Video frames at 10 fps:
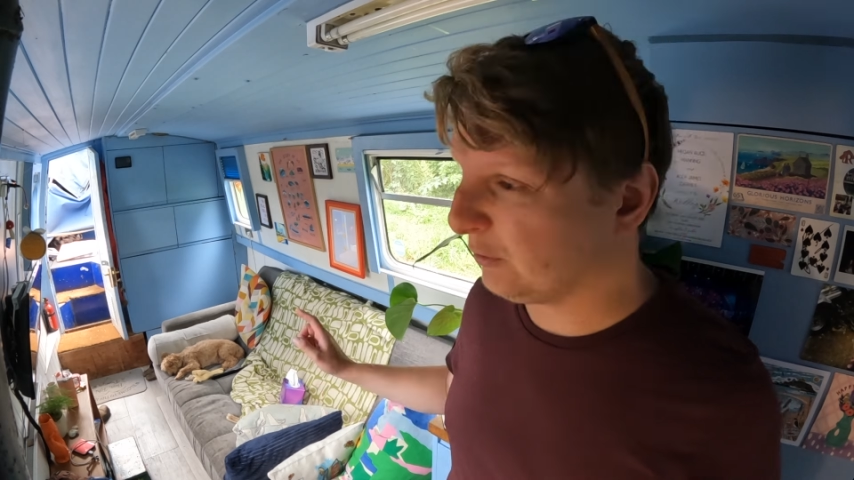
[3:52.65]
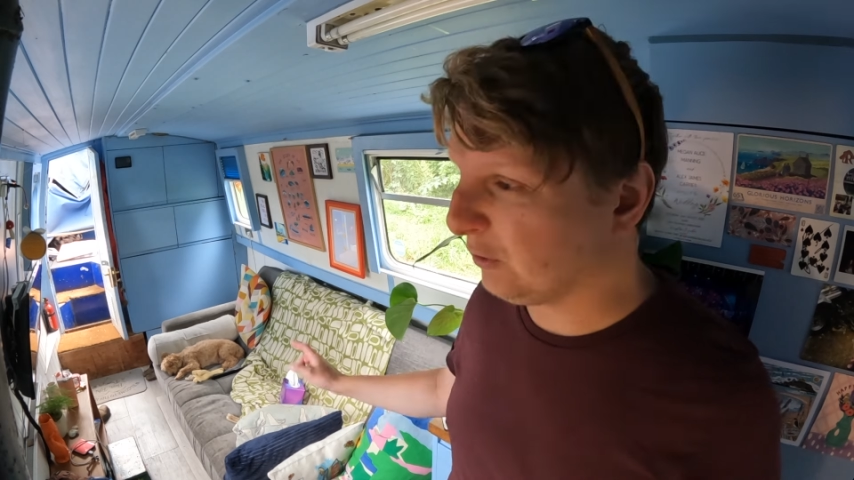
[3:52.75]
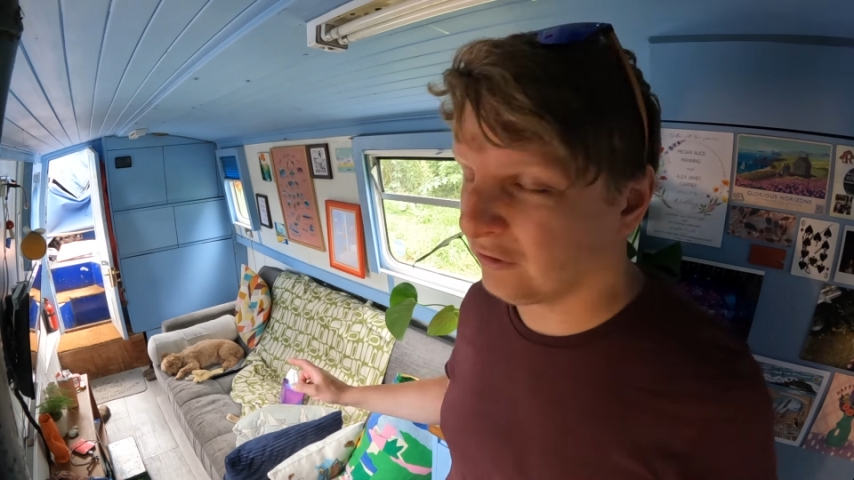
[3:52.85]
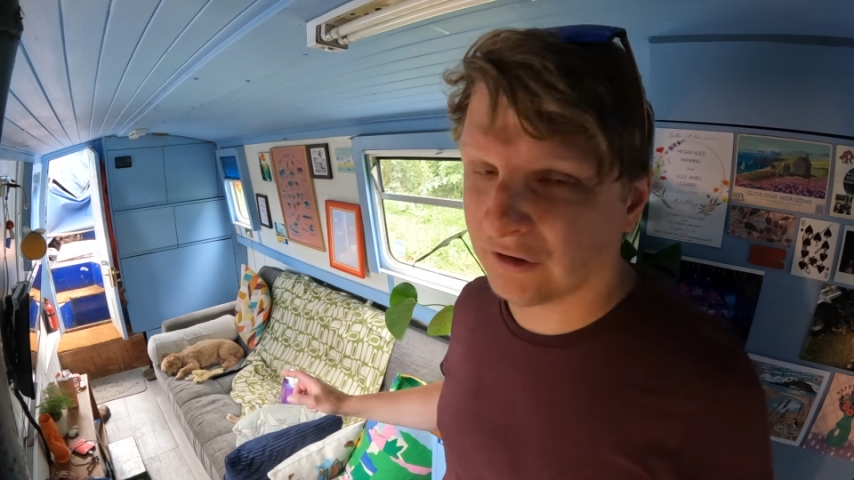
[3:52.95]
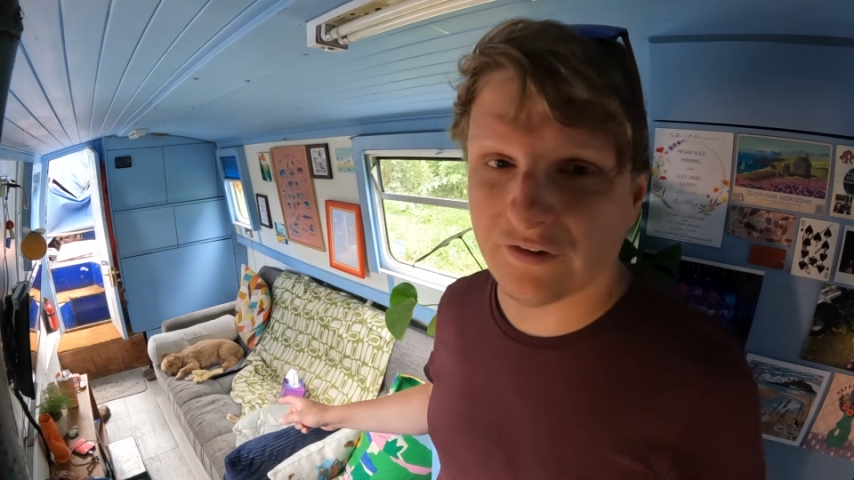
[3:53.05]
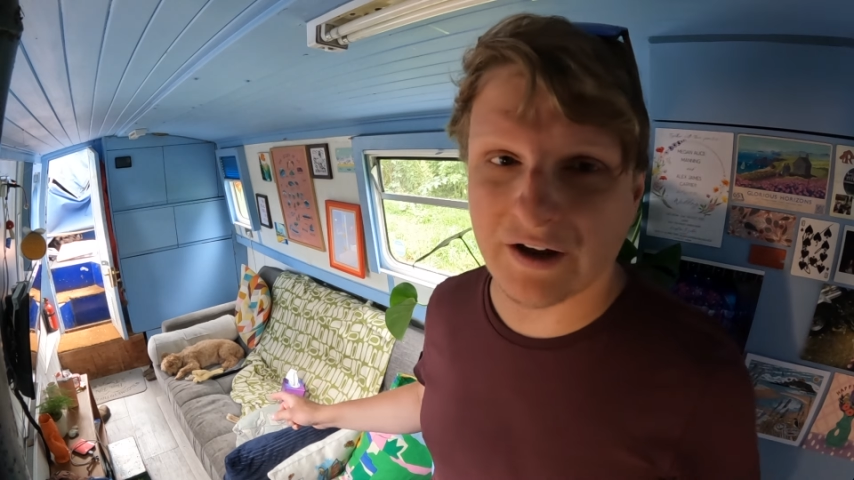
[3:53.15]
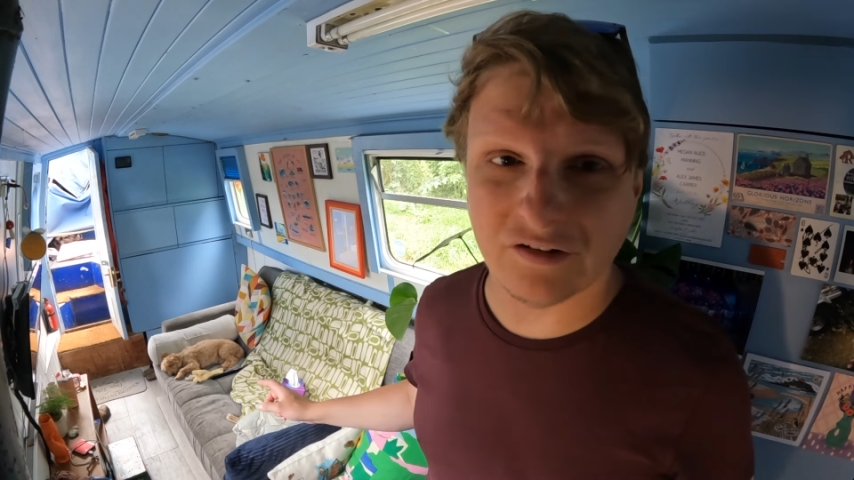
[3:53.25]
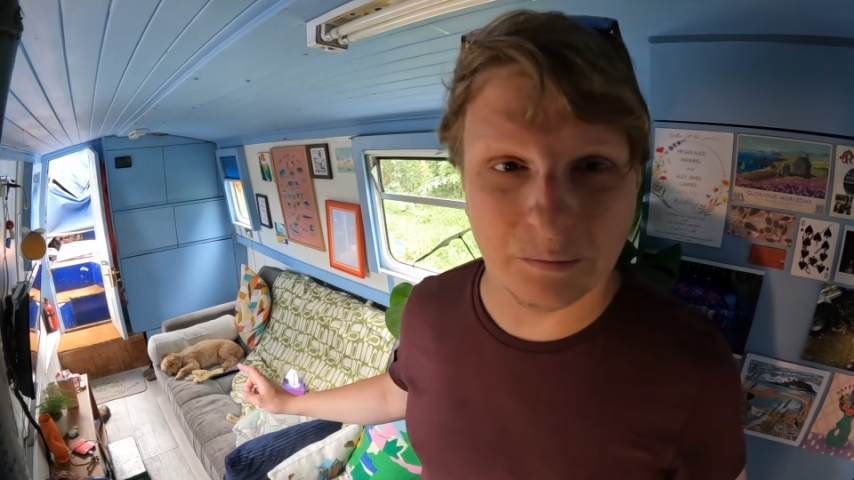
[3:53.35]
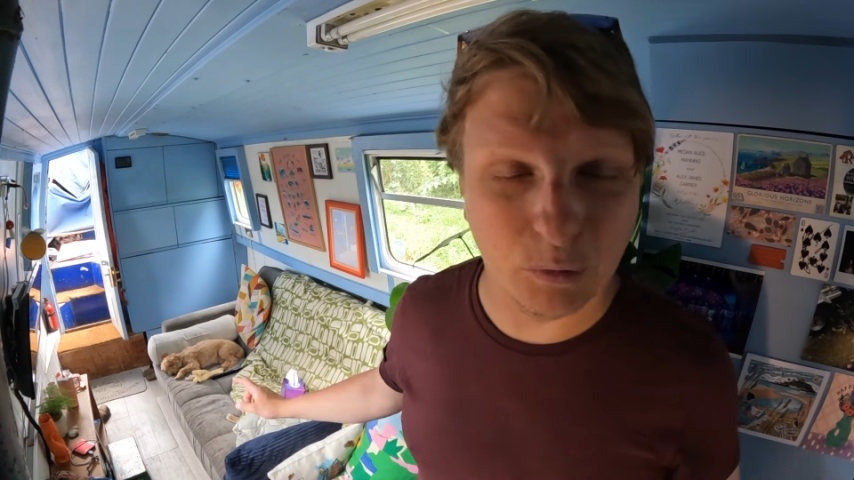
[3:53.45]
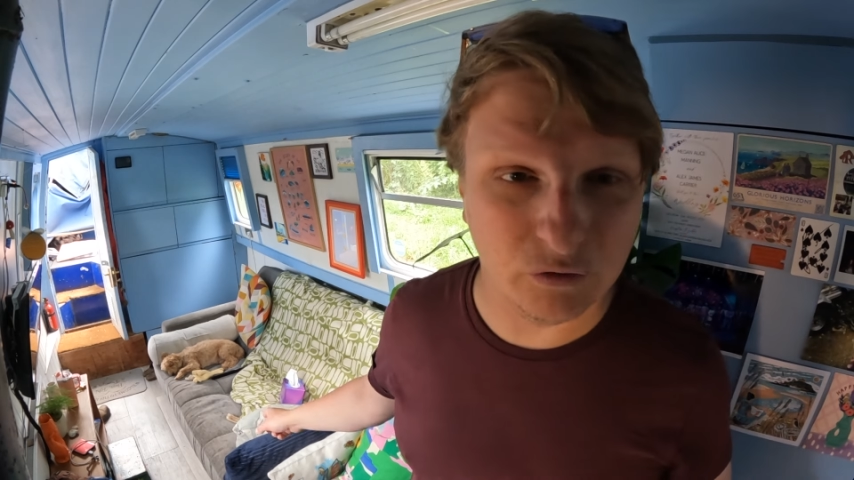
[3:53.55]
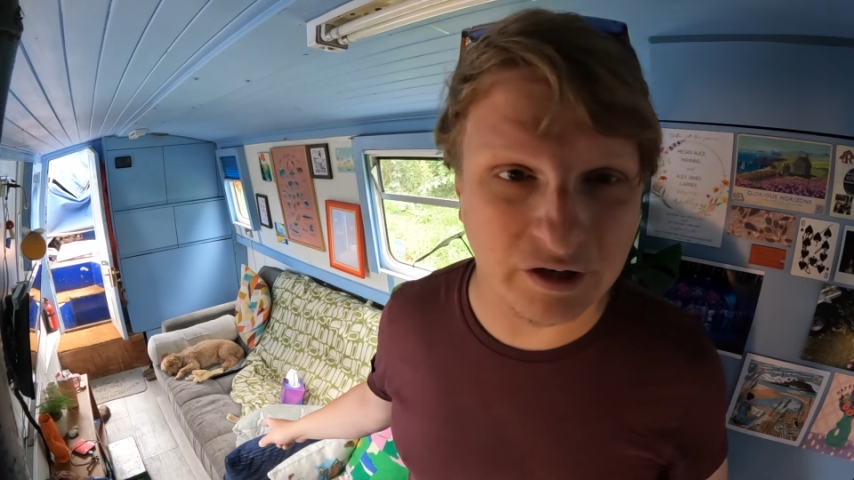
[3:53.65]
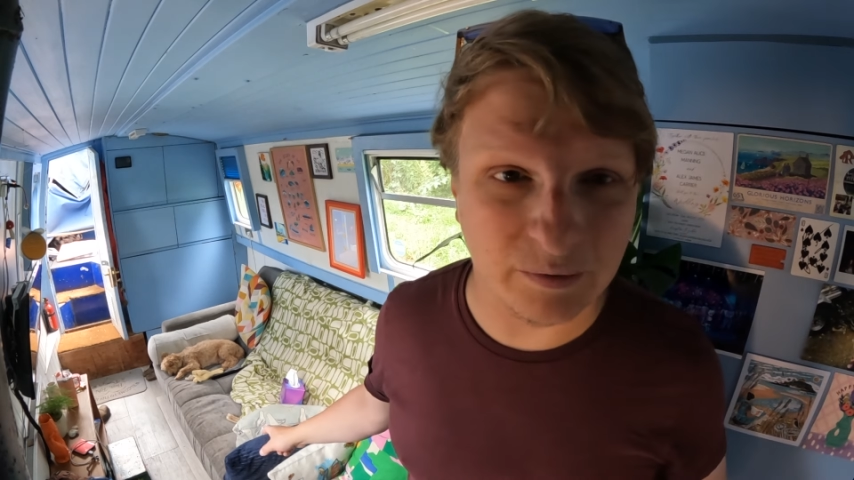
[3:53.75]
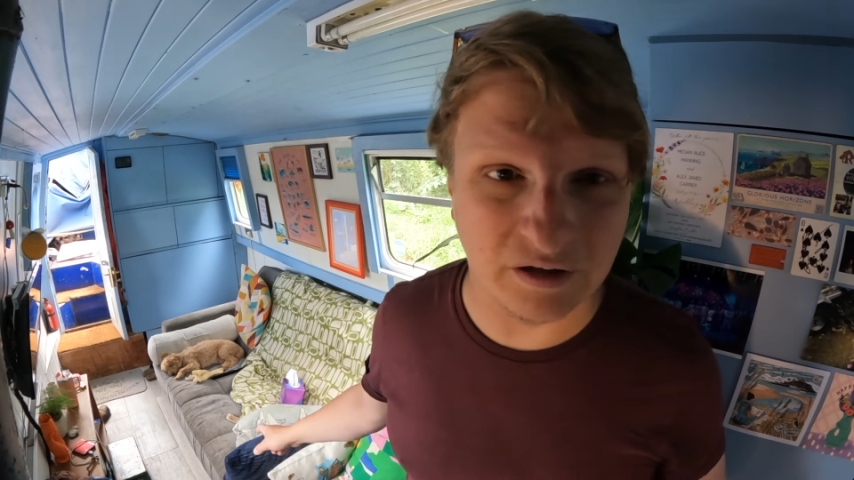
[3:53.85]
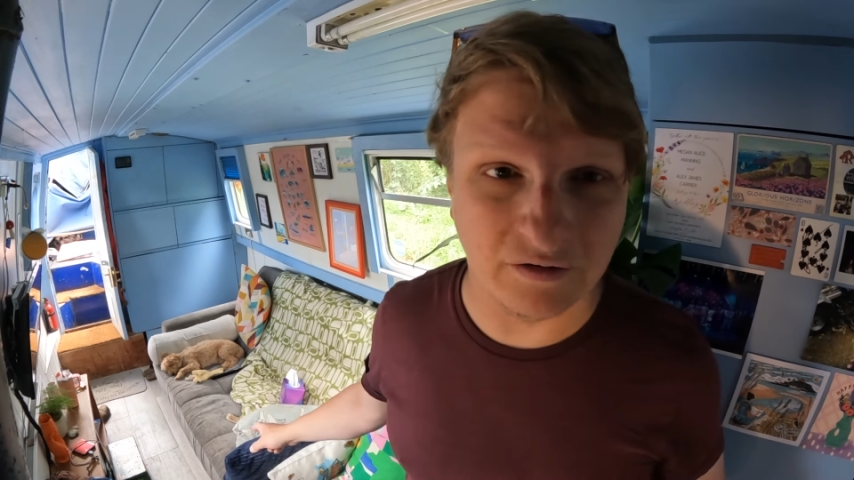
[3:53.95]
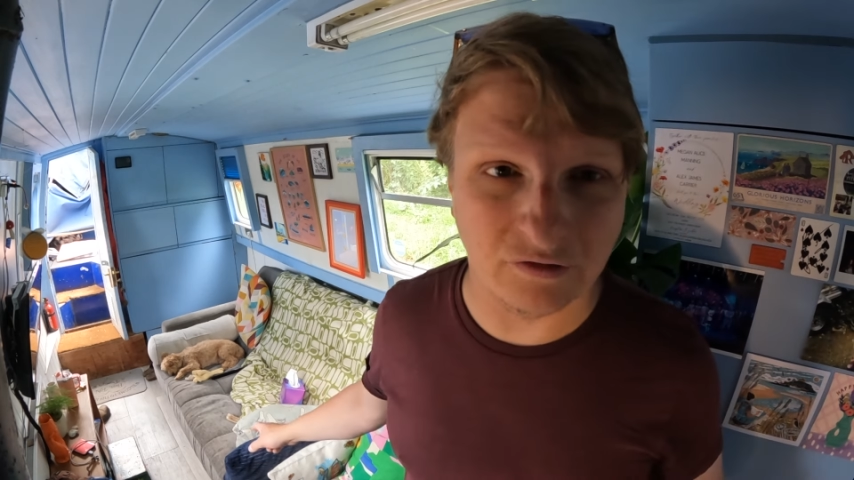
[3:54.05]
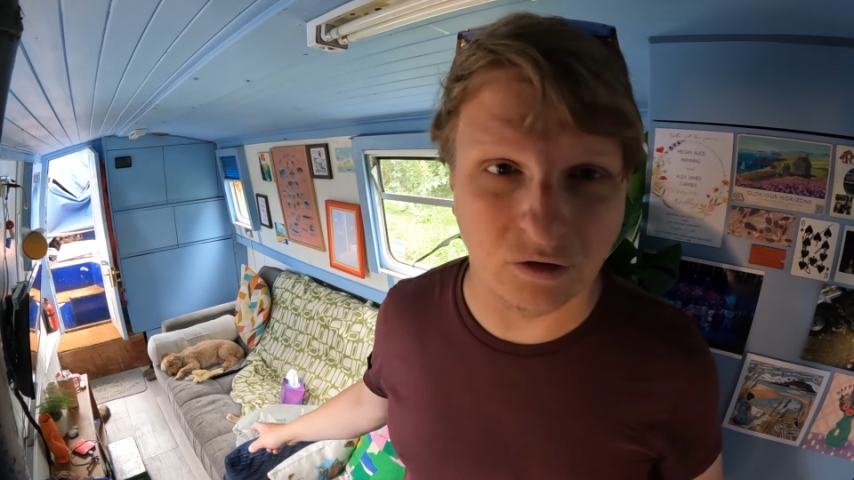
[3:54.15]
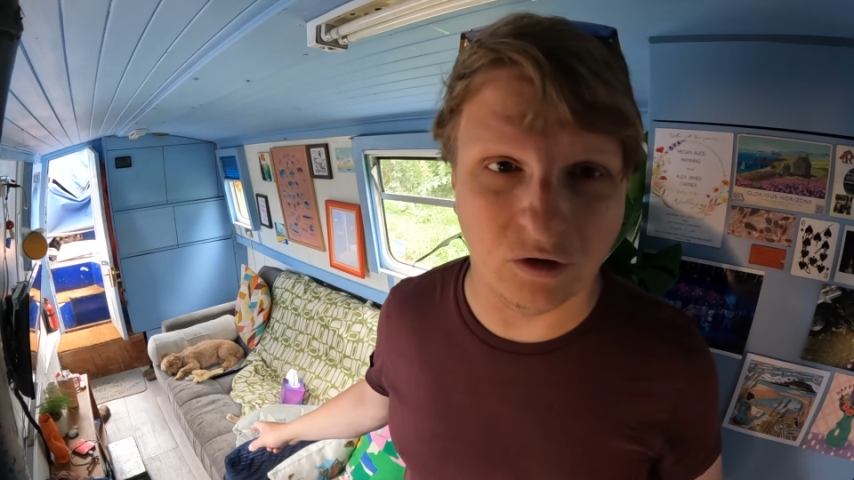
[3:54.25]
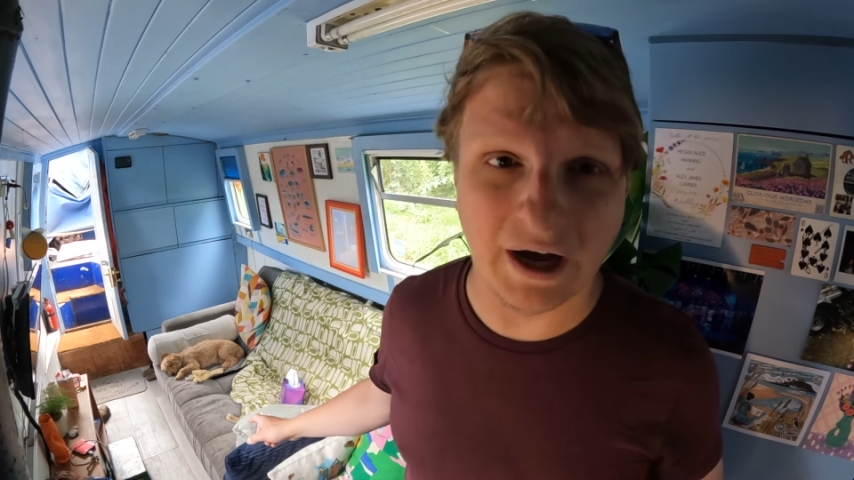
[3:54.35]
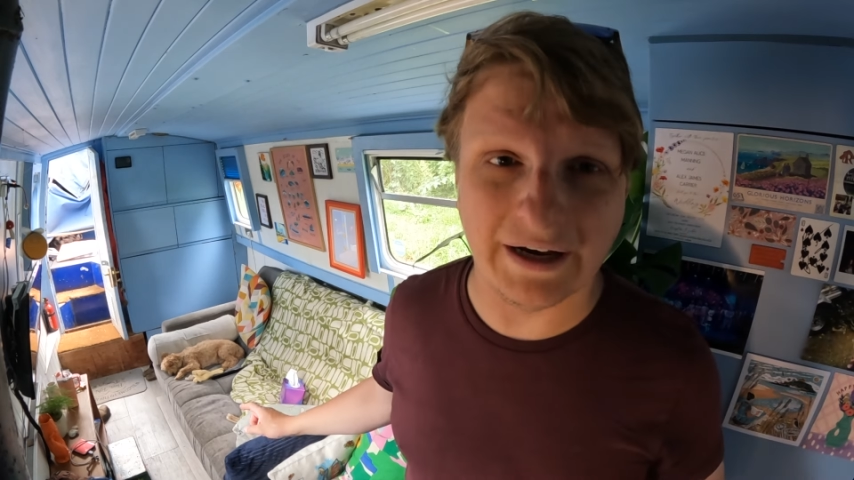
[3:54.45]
we also found some more dips in the floor,